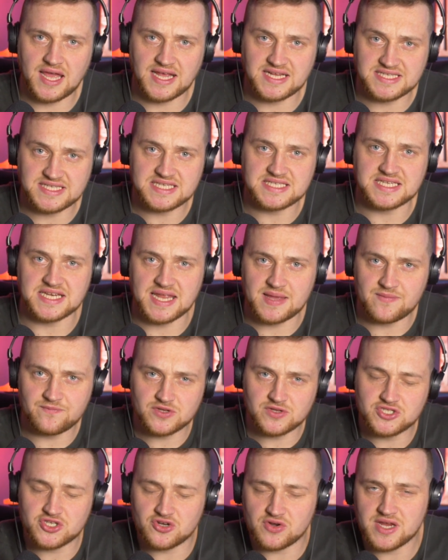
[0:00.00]
existing
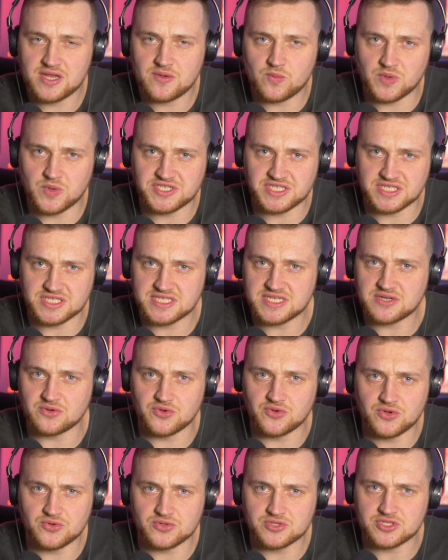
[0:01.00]
inventory, which is
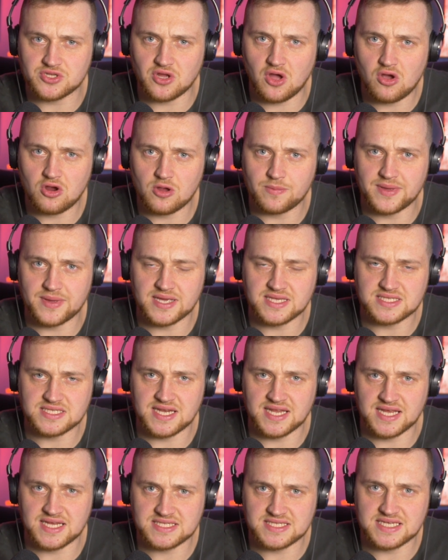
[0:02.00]
still new stock, but
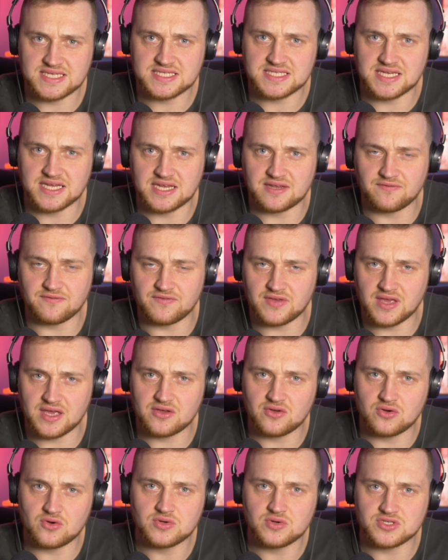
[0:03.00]
it's an existing
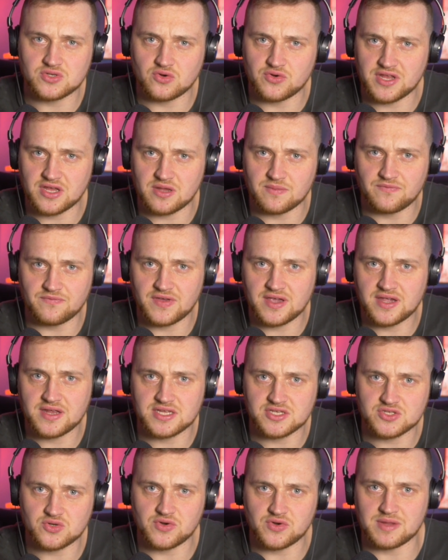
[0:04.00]
vehicle. It's already
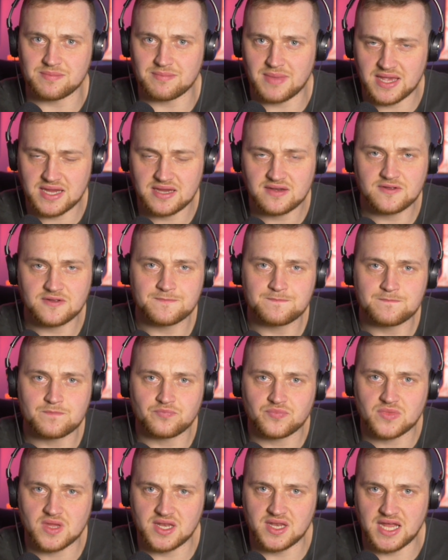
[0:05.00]
configured, it's already made.
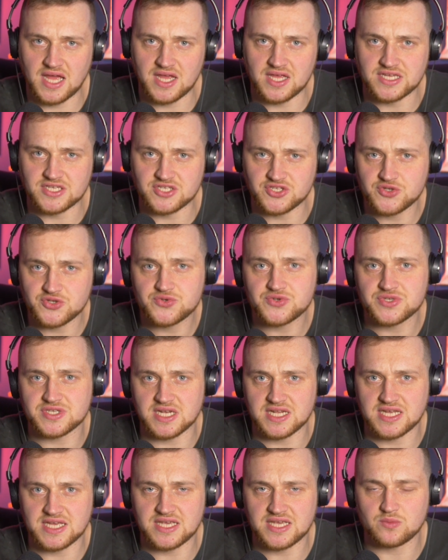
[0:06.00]
And that is
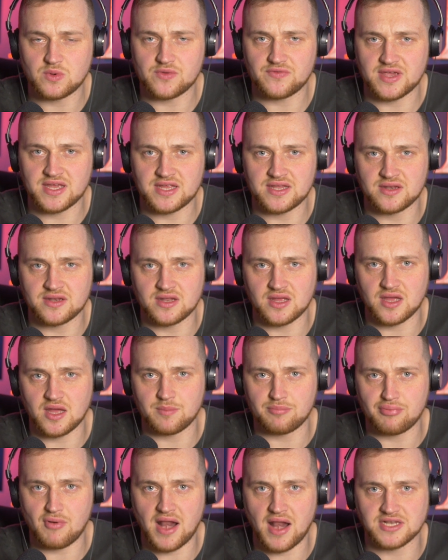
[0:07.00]
usually within
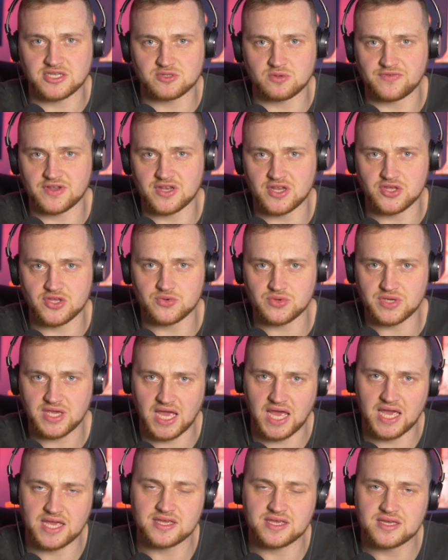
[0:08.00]
a branch within the
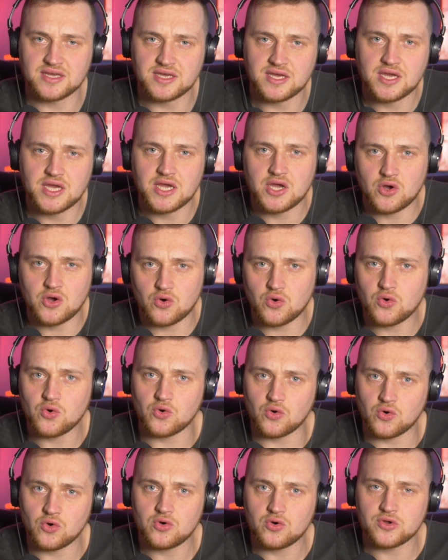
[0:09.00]
UK.
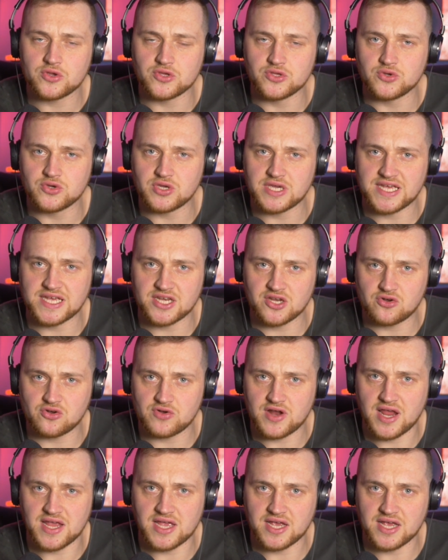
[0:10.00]
Or you can
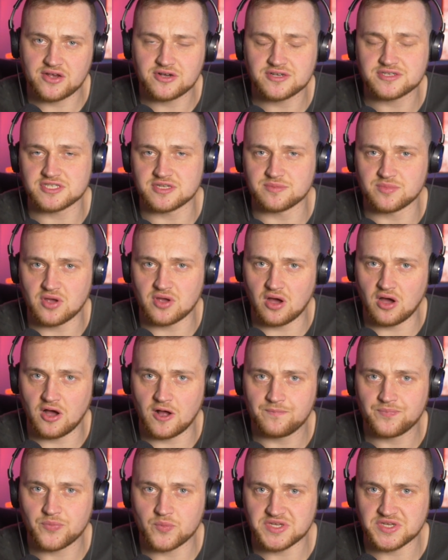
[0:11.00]
create a custom
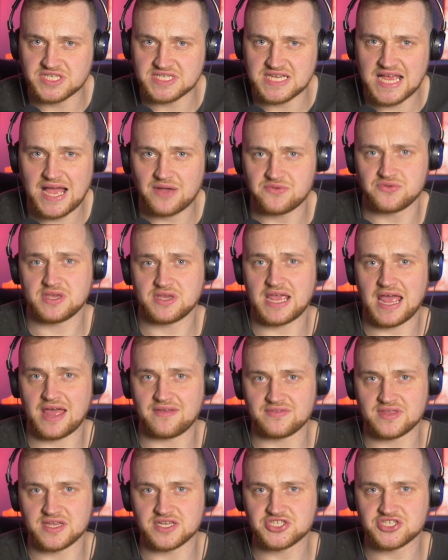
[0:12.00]
car, which is how you
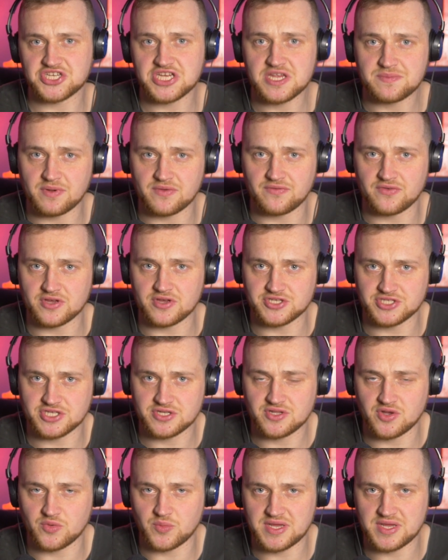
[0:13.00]
get the cheaper
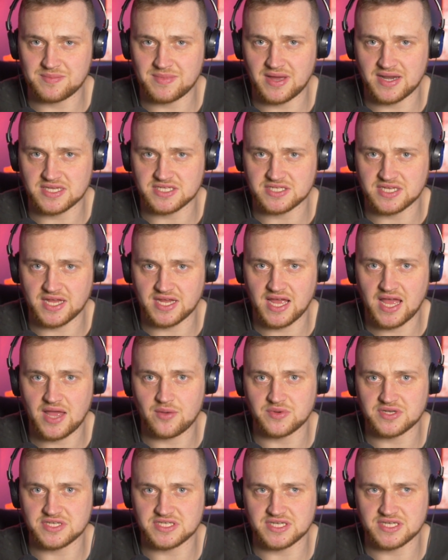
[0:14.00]
version that we managed to
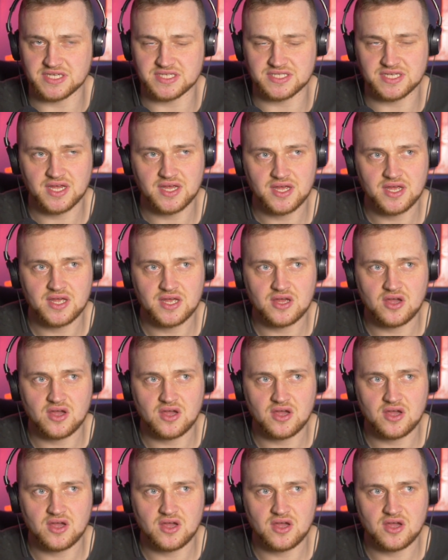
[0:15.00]
get, which is